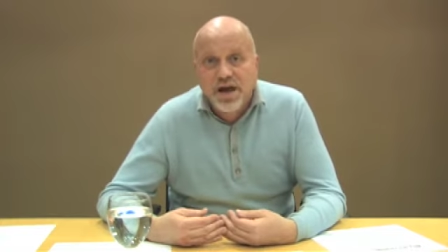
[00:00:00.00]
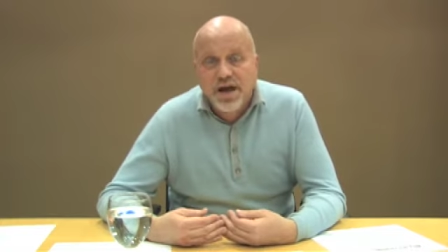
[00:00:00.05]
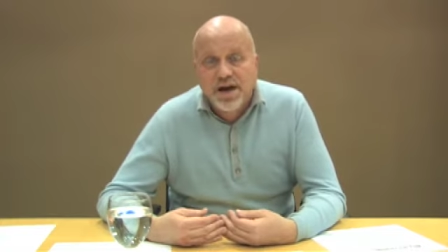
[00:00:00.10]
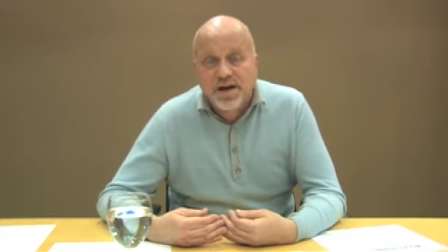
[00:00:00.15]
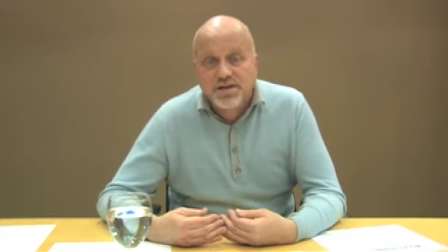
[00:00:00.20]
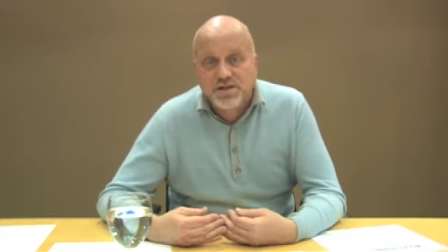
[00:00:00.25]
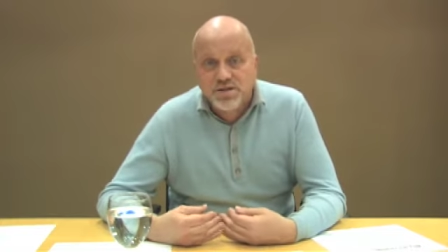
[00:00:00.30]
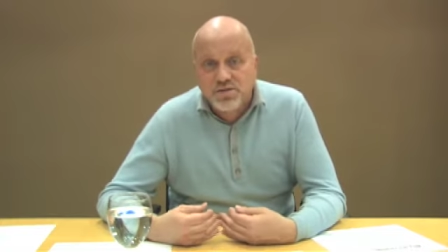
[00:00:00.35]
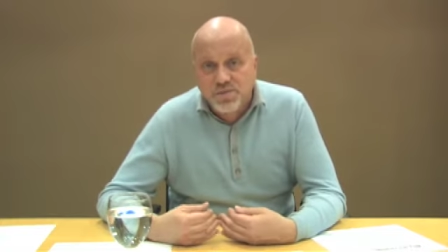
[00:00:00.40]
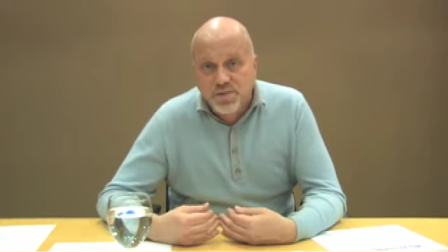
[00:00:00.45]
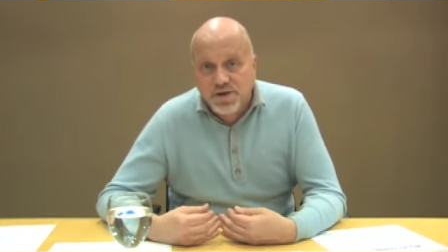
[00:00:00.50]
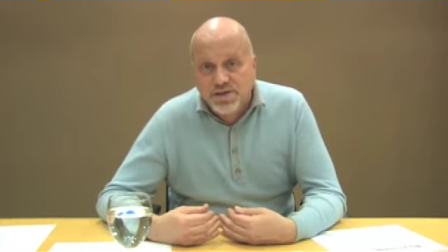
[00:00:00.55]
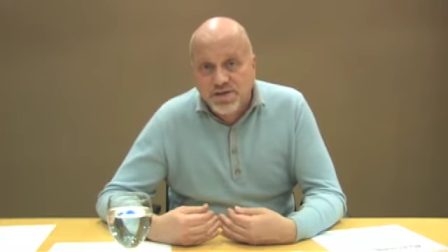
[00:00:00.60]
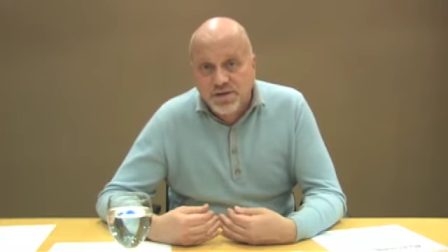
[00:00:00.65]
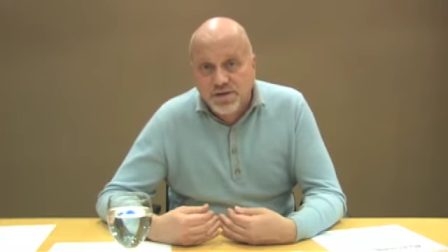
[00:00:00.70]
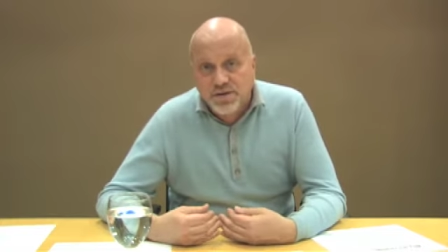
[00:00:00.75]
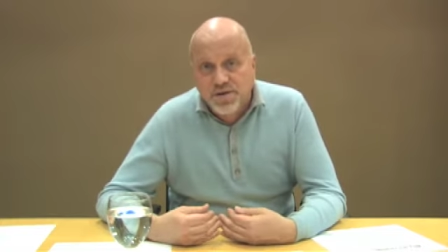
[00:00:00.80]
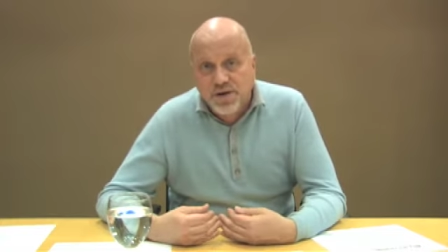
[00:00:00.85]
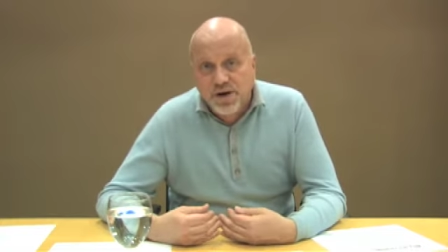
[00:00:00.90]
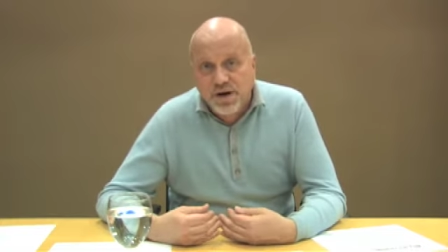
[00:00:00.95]
as to what's
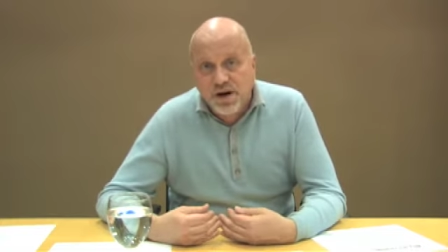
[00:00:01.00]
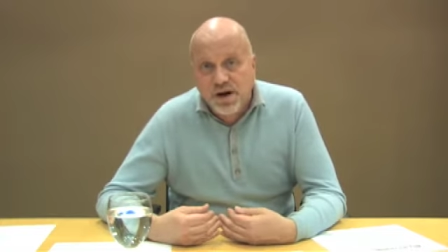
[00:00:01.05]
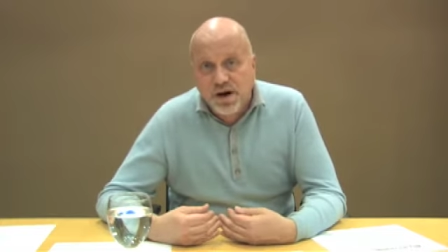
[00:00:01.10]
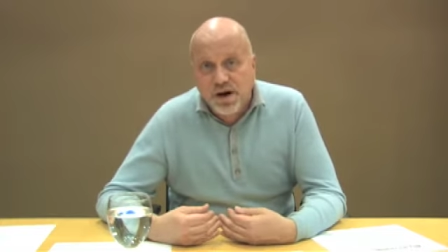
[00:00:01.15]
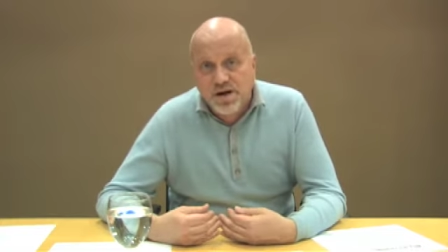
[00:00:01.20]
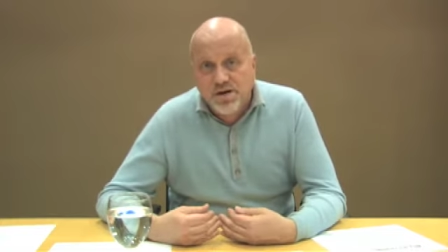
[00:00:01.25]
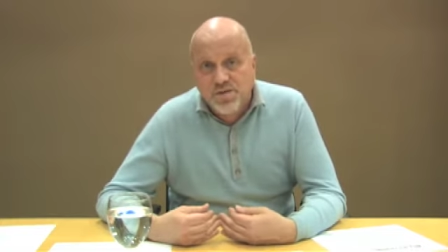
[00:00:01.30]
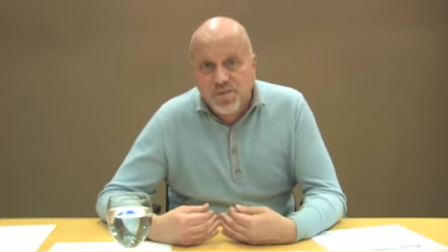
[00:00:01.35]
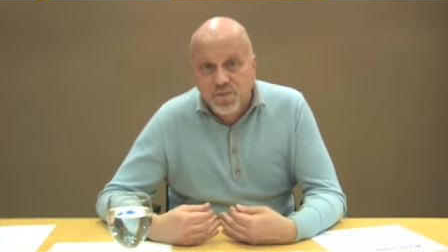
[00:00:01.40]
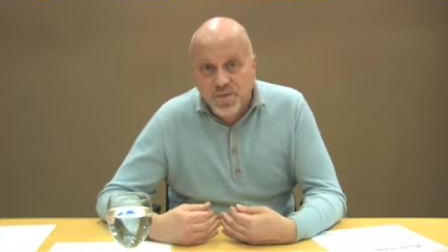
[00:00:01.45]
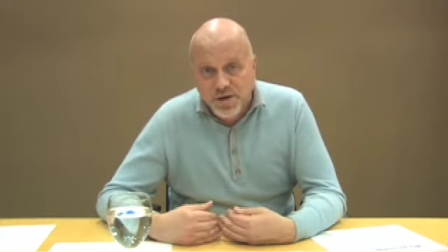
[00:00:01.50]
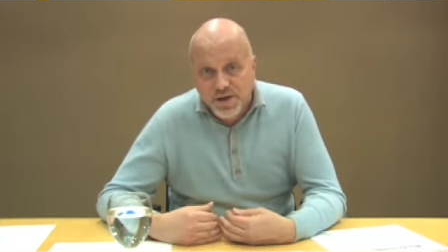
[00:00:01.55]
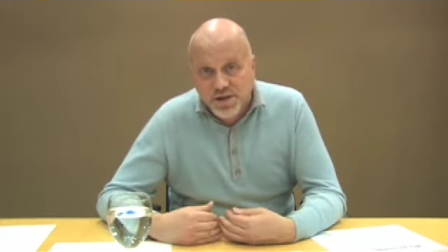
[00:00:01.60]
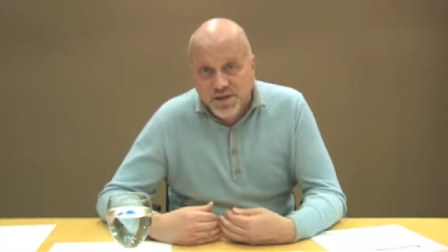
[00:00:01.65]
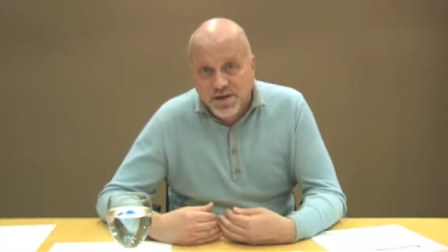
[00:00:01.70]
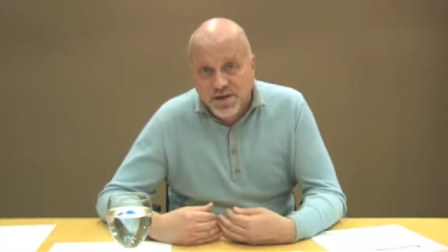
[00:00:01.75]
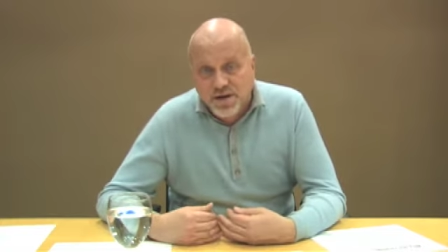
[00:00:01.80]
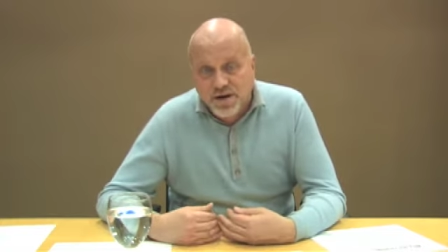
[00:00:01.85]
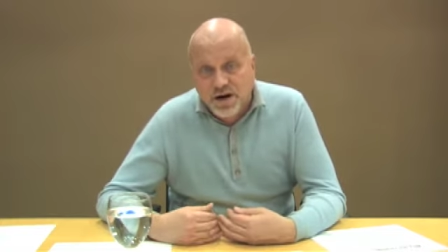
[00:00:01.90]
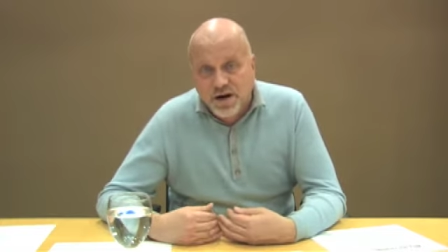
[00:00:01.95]
going on
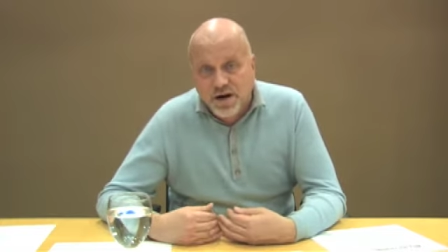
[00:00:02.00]
with uh,